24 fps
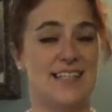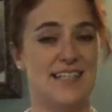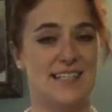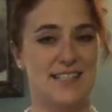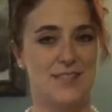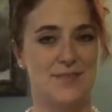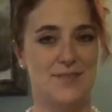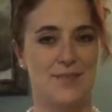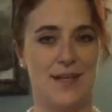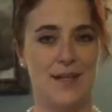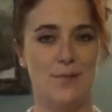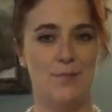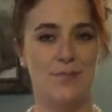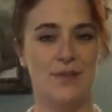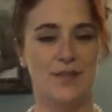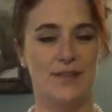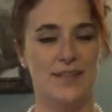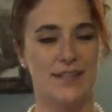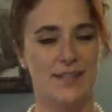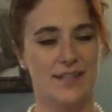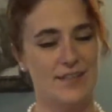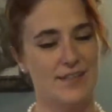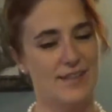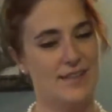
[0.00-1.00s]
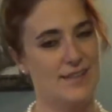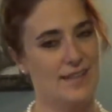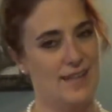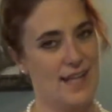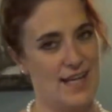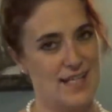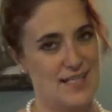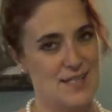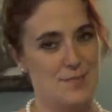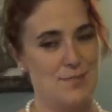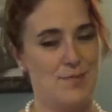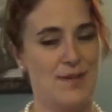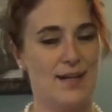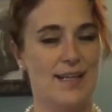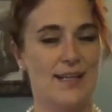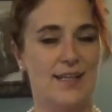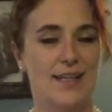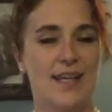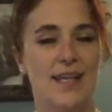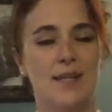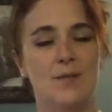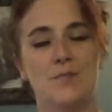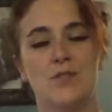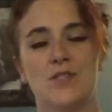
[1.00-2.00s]
It's Viper here, and as my
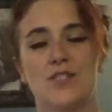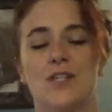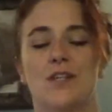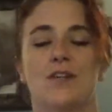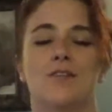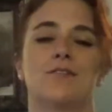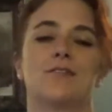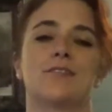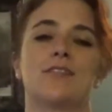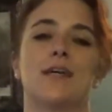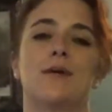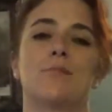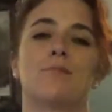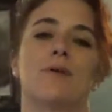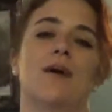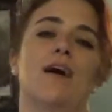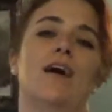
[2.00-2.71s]
name shows up